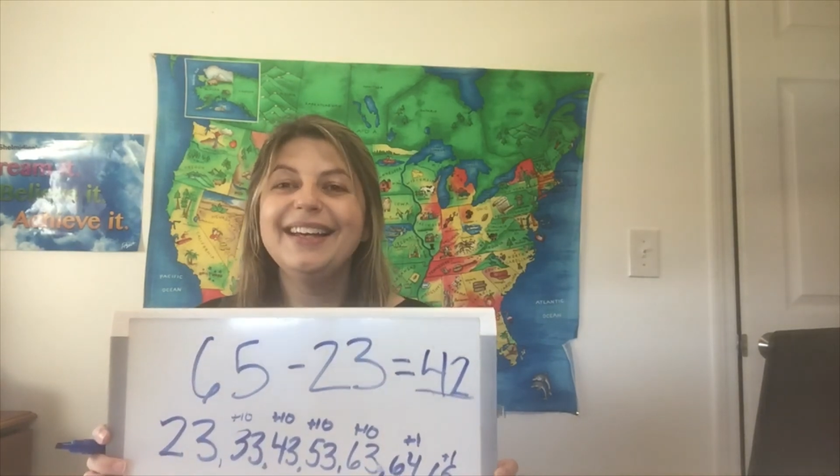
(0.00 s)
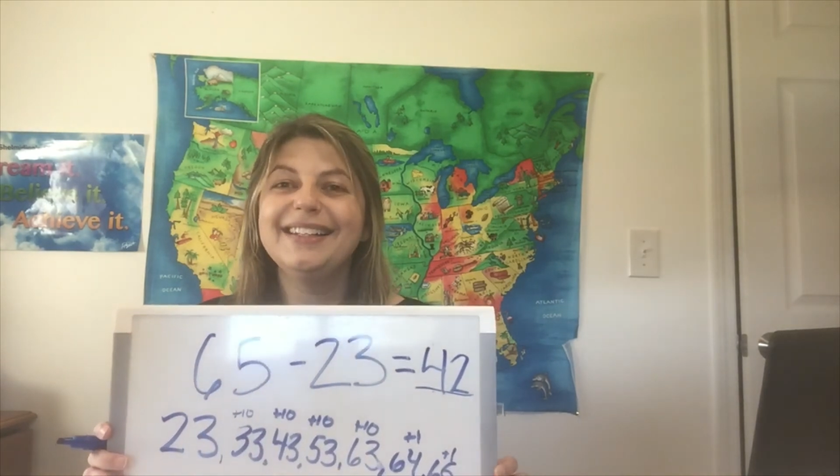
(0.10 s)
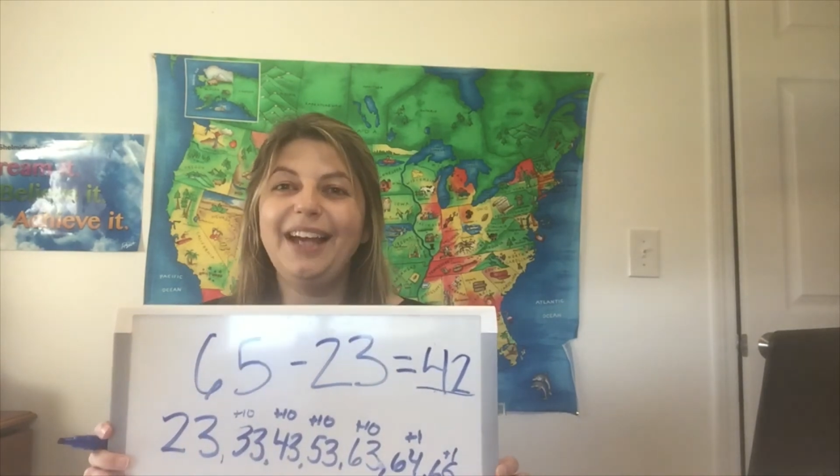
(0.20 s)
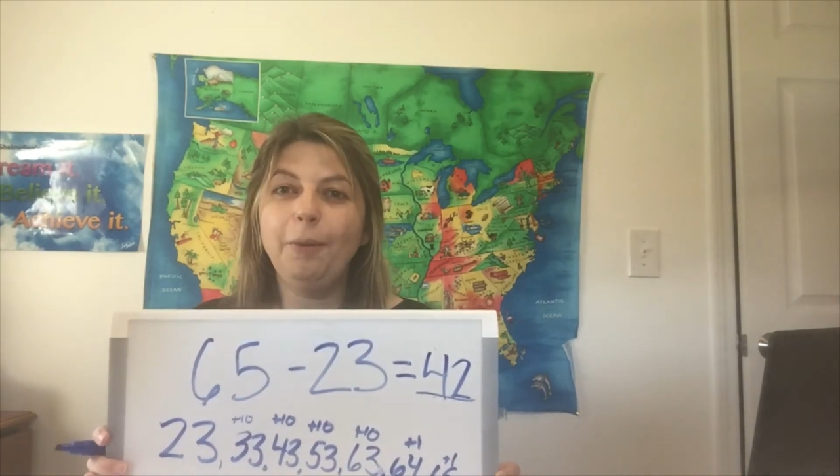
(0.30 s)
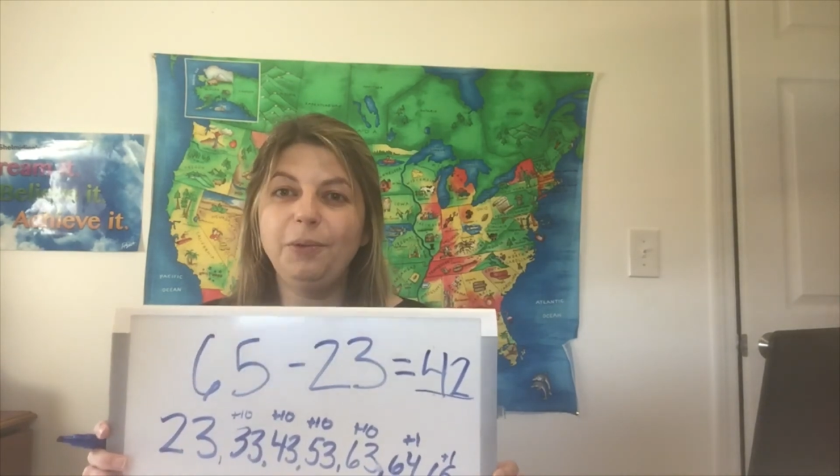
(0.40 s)

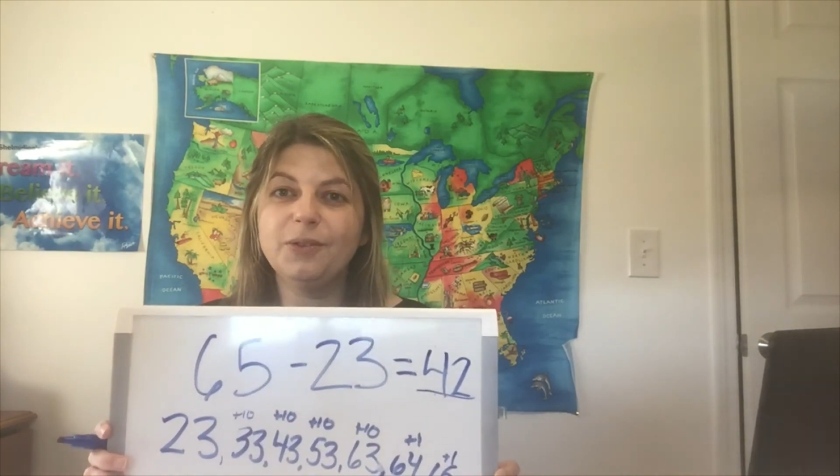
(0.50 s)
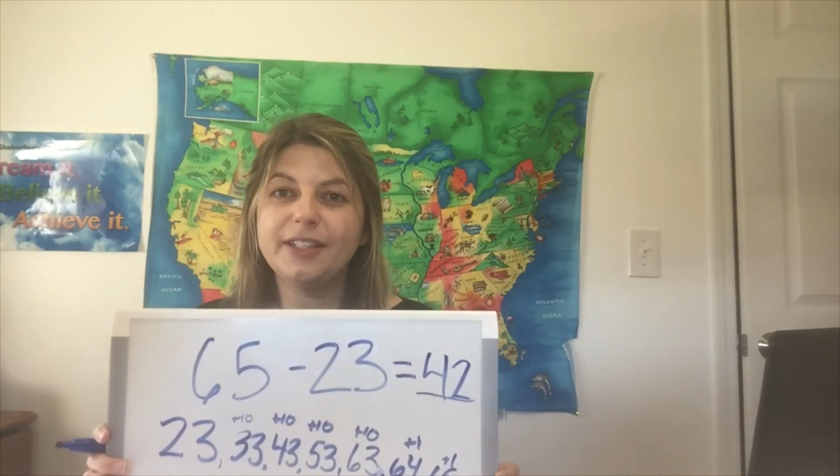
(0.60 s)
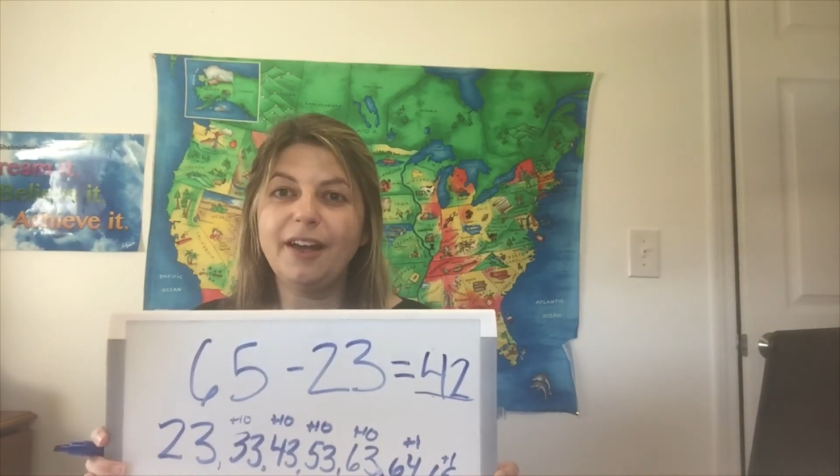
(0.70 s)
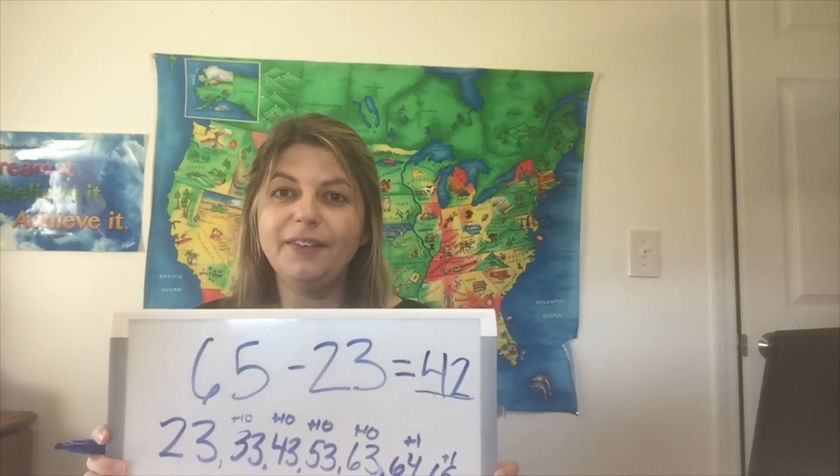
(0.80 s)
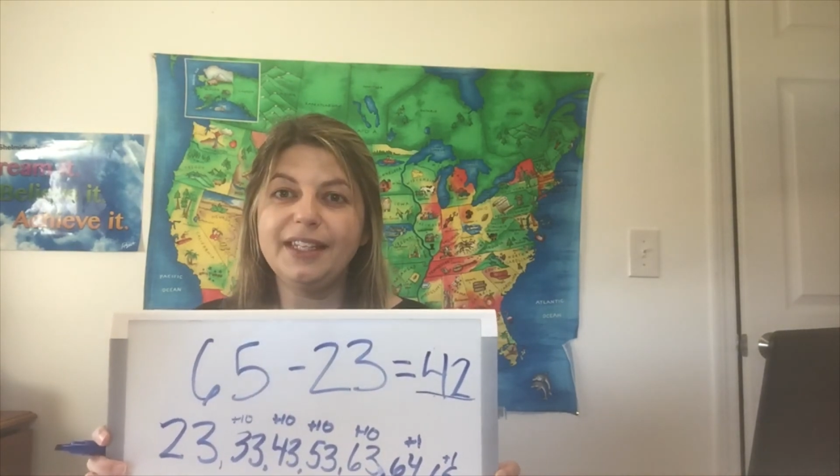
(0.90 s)
to help you
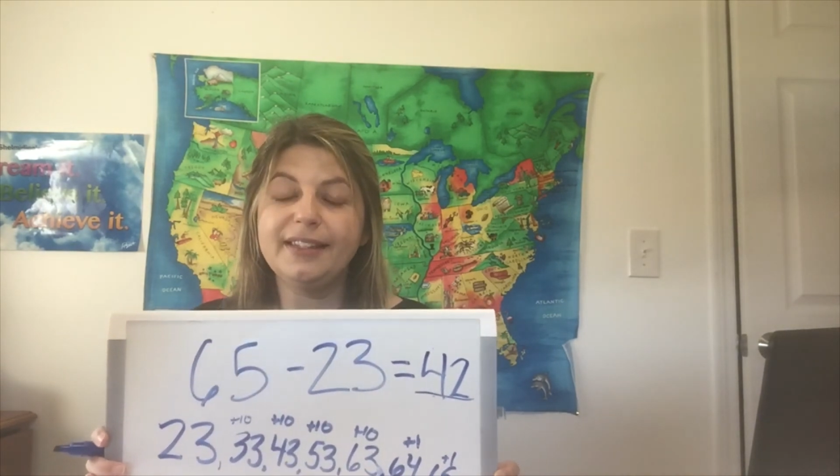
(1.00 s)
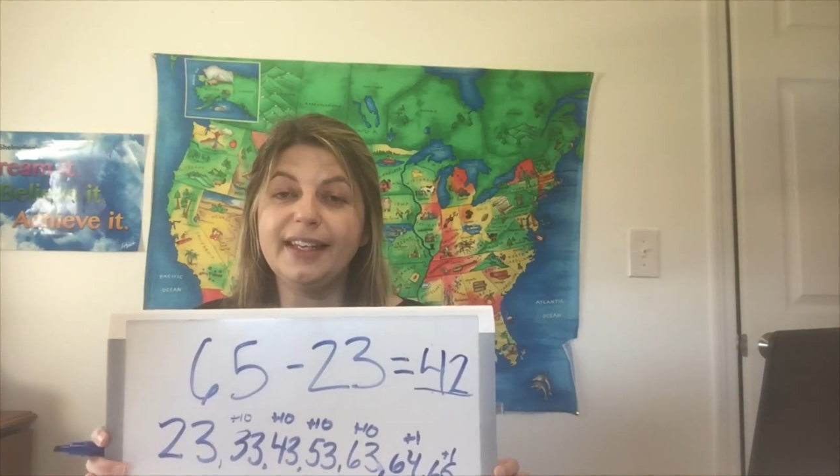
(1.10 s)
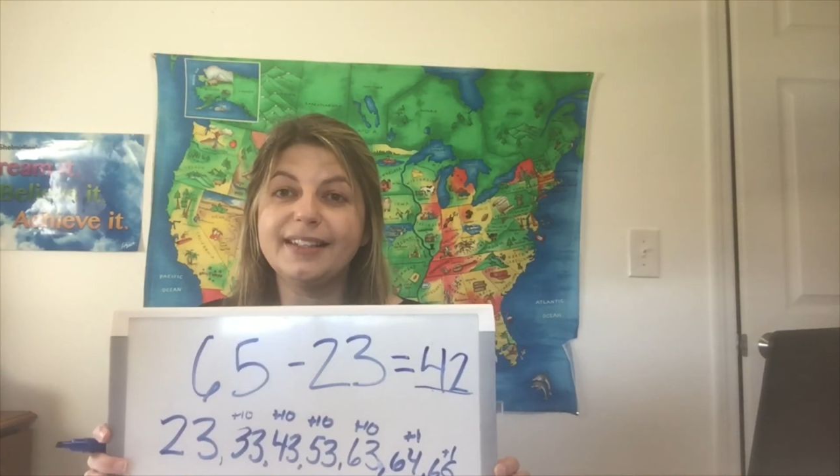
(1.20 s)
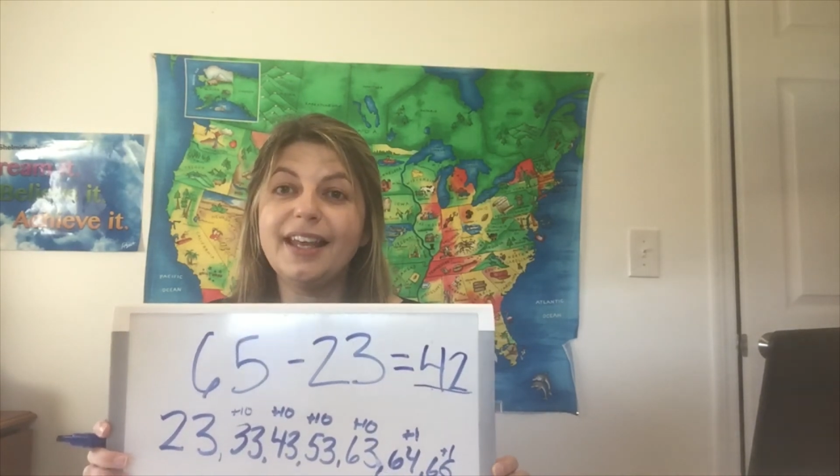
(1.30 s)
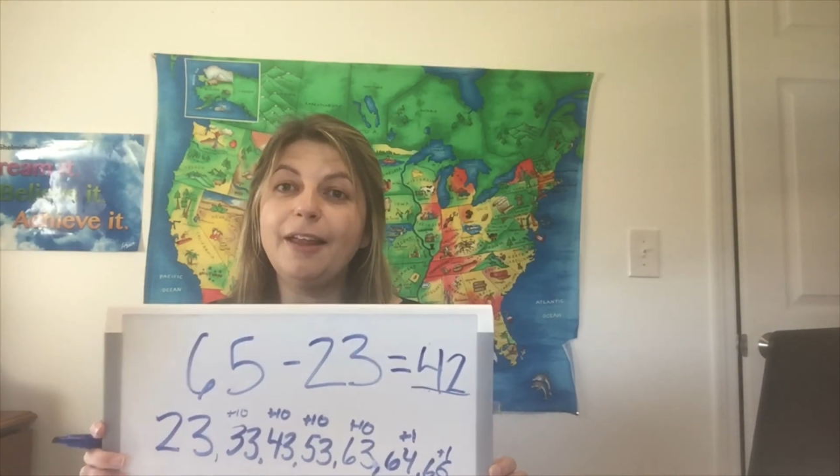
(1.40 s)
solve these things.